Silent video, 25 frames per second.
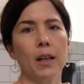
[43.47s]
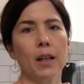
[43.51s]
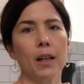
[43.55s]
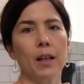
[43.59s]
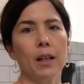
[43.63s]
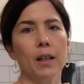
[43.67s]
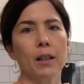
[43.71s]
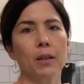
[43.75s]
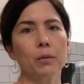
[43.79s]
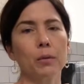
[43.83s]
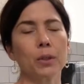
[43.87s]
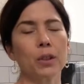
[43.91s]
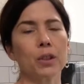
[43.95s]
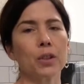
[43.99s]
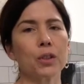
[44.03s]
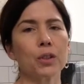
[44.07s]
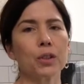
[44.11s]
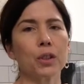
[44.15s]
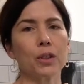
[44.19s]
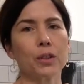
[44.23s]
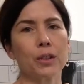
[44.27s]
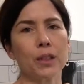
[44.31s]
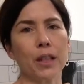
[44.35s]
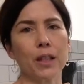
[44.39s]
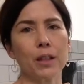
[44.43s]
which is
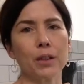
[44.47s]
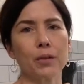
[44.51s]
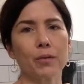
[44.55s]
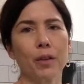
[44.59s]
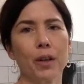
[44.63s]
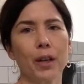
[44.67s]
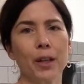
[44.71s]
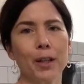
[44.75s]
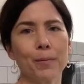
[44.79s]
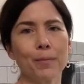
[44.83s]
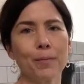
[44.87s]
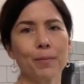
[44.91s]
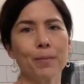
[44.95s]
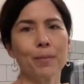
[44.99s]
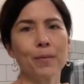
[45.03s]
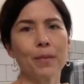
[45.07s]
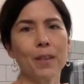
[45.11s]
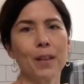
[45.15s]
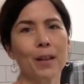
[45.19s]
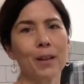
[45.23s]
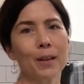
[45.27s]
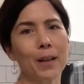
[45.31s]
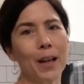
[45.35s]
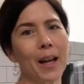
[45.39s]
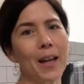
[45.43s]
so satisfying.
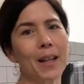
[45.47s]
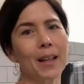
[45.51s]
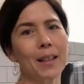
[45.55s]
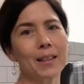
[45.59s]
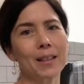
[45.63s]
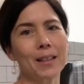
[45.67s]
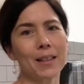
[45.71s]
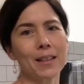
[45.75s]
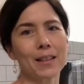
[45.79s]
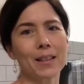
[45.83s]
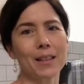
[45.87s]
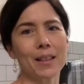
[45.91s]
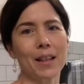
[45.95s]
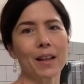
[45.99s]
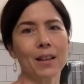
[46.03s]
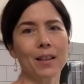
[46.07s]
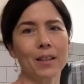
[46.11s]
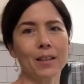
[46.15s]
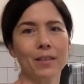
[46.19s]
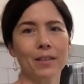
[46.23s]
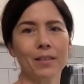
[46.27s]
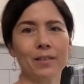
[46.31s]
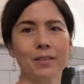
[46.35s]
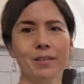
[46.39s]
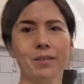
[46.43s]
Okay, let's get started.
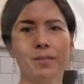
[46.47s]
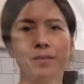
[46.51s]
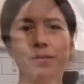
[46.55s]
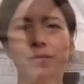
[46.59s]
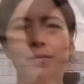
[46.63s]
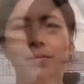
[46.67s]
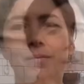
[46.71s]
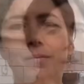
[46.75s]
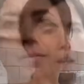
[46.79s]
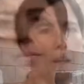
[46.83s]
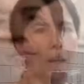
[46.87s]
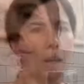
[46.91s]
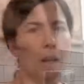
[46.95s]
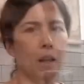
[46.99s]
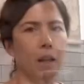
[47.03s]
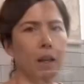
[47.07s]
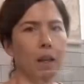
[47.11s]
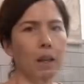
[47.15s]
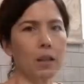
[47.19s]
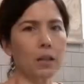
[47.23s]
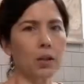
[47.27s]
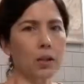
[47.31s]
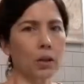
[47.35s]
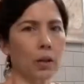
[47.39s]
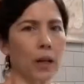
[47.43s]

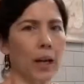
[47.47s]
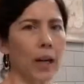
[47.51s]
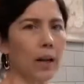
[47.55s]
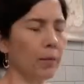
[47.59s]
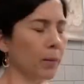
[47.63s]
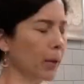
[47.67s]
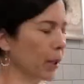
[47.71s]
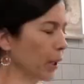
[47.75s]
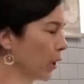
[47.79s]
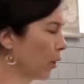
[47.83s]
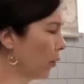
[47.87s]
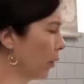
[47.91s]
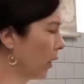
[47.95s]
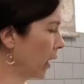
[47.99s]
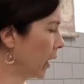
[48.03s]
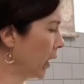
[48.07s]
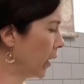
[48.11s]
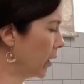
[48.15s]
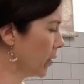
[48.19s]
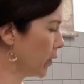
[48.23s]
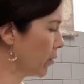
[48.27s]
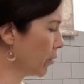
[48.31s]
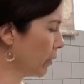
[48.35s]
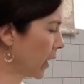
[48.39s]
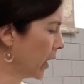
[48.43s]
So I have my
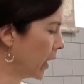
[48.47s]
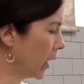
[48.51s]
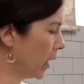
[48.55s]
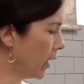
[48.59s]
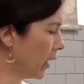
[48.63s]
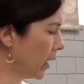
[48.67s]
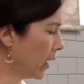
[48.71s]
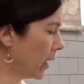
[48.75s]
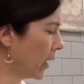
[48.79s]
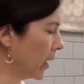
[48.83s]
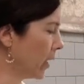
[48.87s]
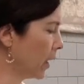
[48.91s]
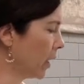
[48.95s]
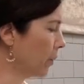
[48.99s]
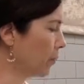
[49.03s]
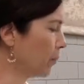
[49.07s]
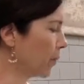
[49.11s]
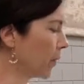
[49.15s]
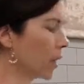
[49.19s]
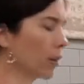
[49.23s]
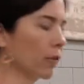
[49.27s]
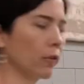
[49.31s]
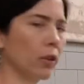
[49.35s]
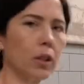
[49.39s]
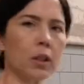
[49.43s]
ingredients ready.
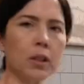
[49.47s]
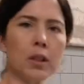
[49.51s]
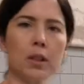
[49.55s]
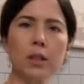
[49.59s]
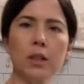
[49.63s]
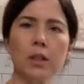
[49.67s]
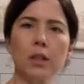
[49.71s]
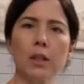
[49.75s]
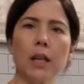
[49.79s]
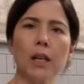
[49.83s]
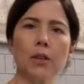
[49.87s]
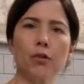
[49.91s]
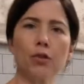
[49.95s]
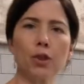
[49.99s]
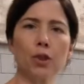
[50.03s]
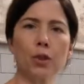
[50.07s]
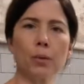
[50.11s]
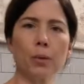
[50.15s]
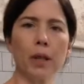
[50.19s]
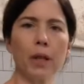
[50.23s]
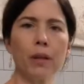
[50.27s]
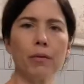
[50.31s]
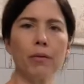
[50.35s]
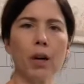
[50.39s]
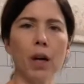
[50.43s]
I've got
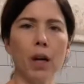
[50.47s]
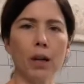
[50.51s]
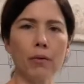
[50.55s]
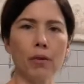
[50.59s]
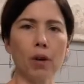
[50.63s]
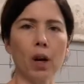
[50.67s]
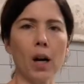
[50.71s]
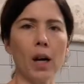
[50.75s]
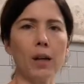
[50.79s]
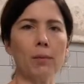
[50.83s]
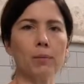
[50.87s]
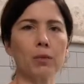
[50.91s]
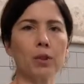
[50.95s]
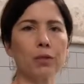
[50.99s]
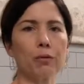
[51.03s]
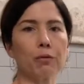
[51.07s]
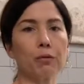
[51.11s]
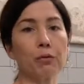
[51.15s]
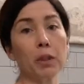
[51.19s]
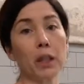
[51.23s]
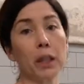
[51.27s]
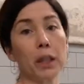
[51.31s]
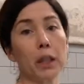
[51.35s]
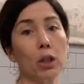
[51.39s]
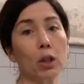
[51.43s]
125 grams of
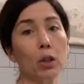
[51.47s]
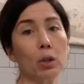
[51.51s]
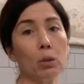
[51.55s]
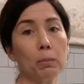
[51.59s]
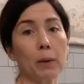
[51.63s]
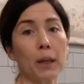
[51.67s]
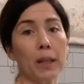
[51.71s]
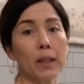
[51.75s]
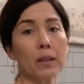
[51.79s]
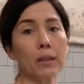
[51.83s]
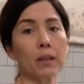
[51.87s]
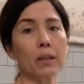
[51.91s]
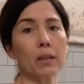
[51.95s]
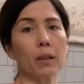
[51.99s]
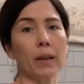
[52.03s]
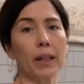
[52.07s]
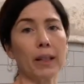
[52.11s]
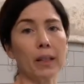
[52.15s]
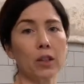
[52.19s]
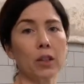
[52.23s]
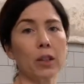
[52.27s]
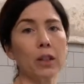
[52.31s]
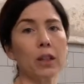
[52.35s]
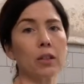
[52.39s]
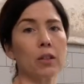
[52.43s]
really cold butter, so I
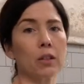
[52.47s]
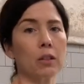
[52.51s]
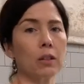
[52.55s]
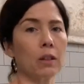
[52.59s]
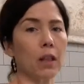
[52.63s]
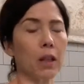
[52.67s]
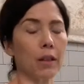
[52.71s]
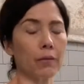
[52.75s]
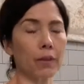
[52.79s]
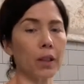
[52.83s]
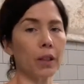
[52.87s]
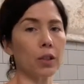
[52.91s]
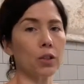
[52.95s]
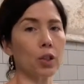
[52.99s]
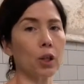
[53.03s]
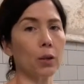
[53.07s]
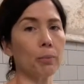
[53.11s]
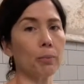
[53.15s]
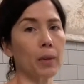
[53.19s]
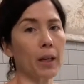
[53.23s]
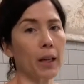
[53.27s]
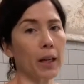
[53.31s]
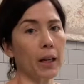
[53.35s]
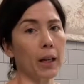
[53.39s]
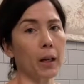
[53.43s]
actually have
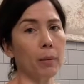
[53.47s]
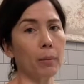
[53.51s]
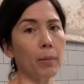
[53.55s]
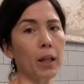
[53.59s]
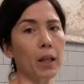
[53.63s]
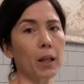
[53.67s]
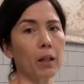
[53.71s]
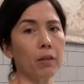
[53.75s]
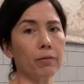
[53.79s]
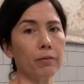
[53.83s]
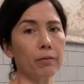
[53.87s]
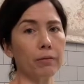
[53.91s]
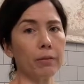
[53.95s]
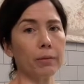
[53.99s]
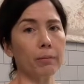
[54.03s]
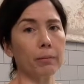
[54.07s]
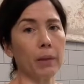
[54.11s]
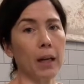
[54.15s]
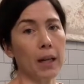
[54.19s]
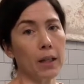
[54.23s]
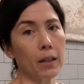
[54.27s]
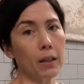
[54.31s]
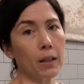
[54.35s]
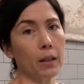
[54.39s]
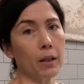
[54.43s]
chopped that up and I've
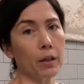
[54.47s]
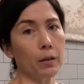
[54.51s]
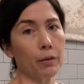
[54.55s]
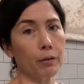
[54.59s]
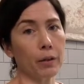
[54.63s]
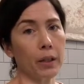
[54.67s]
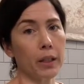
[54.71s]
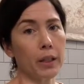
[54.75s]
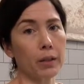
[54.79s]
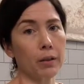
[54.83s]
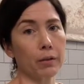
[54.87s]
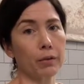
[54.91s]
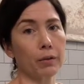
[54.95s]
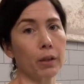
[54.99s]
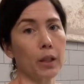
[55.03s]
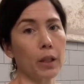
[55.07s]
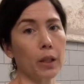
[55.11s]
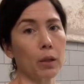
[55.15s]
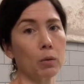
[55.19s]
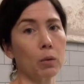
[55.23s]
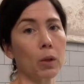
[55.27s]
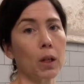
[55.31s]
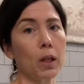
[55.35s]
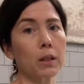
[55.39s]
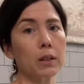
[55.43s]
had it in the freezer for a
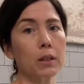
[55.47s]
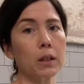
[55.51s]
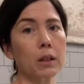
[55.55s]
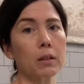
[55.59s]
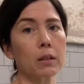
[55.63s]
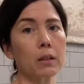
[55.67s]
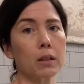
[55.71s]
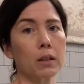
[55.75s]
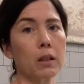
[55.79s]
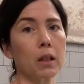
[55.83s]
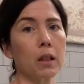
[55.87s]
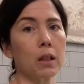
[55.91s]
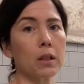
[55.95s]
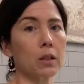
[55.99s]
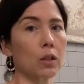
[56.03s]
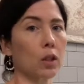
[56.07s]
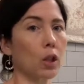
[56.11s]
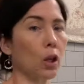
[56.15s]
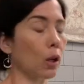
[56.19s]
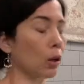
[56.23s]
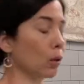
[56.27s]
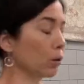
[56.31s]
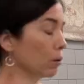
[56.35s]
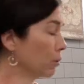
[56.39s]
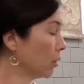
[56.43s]
little while so it's nice and
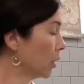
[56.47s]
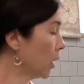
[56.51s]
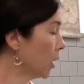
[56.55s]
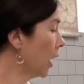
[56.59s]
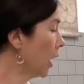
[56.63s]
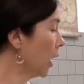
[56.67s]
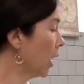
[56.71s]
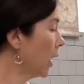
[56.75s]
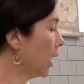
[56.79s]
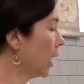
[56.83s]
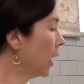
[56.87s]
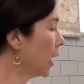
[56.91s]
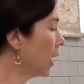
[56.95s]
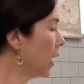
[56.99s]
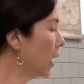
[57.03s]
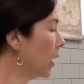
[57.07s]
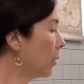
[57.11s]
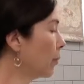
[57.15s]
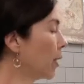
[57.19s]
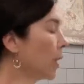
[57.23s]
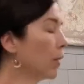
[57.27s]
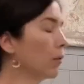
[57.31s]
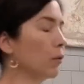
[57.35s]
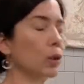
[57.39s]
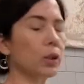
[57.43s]
cold.
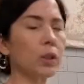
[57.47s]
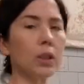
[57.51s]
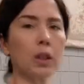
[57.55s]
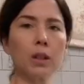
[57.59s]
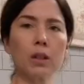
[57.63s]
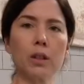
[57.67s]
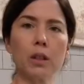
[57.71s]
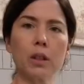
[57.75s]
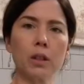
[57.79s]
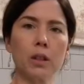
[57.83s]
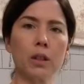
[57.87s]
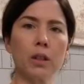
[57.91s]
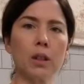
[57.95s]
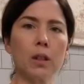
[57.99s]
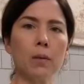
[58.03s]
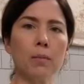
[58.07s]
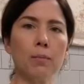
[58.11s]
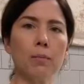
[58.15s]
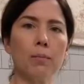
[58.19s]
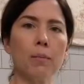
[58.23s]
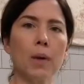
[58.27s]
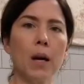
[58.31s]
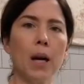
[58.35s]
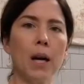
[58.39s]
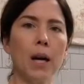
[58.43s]
I've also got
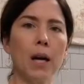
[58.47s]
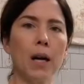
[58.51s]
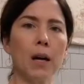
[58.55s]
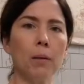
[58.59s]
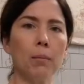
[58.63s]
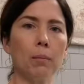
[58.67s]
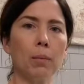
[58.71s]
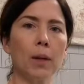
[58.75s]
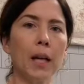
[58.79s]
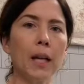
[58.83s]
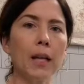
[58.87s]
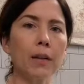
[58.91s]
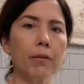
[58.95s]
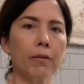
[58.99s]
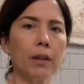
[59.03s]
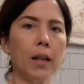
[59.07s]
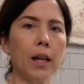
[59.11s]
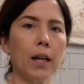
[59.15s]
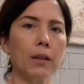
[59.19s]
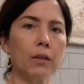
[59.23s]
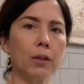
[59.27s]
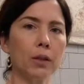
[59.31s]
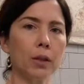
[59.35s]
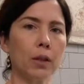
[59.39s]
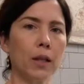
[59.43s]
some plain
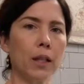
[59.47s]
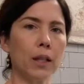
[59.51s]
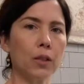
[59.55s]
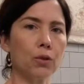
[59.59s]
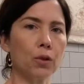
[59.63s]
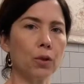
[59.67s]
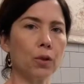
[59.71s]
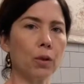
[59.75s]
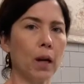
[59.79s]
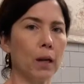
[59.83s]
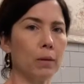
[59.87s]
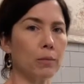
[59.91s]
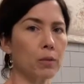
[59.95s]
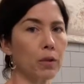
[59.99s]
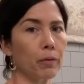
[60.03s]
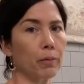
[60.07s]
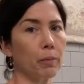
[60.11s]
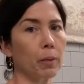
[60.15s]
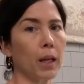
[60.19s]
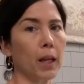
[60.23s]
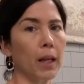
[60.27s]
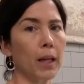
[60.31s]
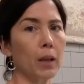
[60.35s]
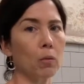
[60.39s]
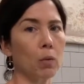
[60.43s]
flour, so 100 grams of
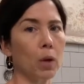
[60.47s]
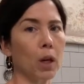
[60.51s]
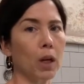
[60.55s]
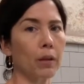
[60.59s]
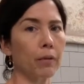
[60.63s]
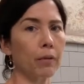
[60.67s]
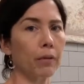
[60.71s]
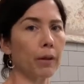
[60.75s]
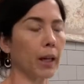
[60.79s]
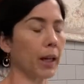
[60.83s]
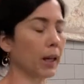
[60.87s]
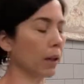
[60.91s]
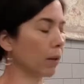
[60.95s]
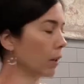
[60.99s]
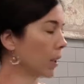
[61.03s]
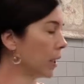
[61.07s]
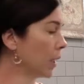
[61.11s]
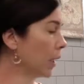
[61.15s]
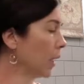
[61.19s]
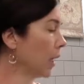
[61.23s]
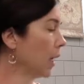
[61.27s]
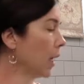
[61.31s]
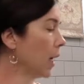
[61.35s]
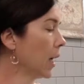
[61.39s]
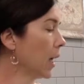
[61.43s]
plain white flour.
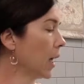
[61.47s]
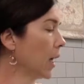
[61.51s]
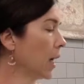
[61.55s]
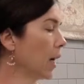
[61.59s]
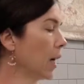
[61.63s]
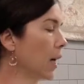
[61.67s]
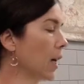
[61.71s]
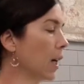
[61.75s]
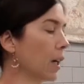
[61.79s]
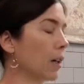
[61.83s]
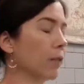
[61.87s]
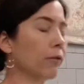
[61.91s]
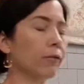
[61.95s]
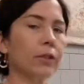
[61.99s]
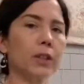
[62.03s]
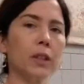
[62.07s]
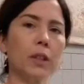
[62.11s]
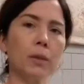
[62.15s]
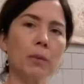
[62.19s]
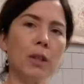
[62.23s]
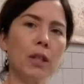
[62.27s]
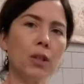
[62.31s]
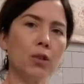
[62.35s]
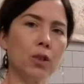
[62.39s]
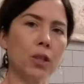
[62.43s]
For
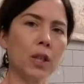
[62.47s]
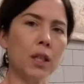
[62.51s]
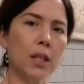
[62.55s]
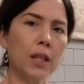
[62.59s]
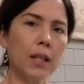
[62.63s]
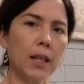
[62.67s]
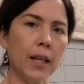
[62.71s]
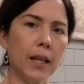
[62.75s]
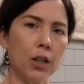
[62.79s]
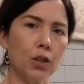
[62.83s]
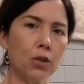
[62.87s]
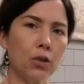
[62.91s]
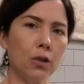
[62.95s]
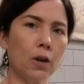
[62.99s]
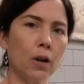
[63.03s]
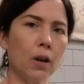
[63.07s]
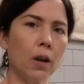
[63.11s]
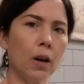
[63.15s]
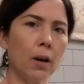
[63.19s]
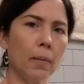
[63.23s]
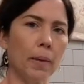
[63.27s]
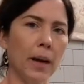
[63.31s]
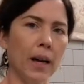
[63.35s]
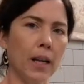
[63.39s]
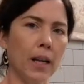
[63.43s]
some interesting texture, I'm adding